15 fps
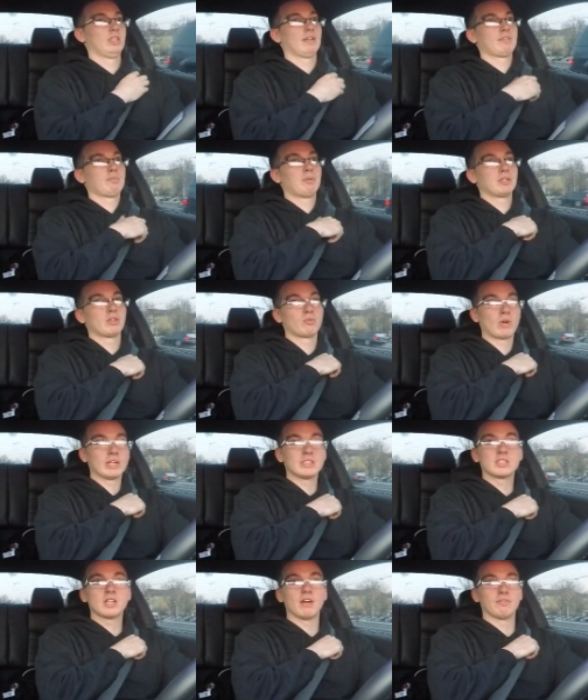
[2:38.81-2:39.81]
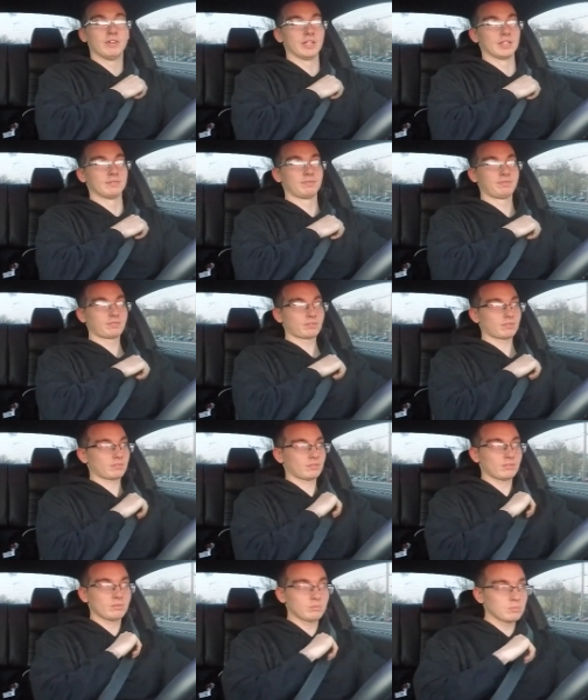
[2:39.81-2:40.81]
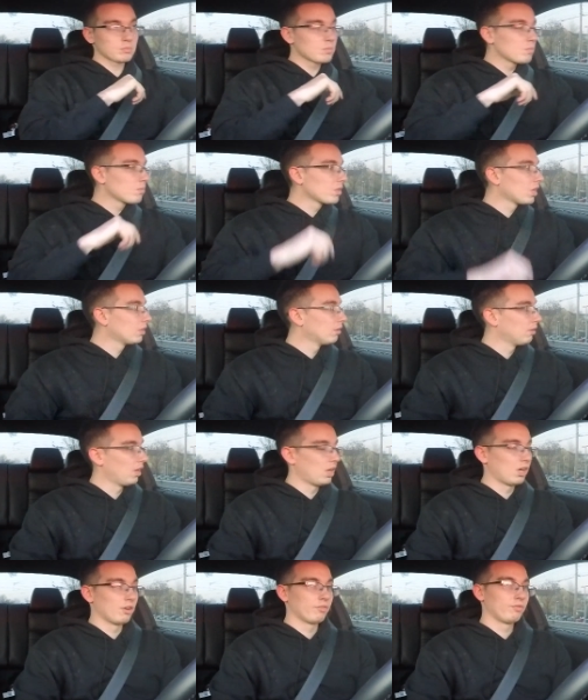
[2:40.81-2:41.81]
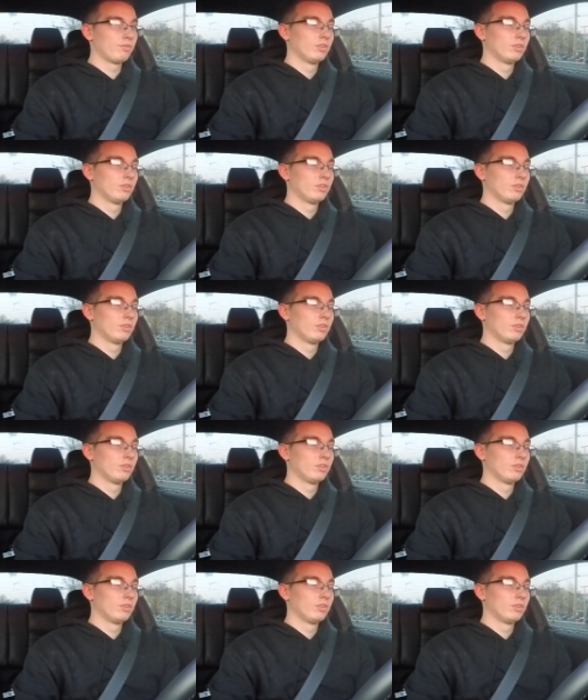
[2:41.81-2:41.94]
You have to put the right stuff in it. Uh,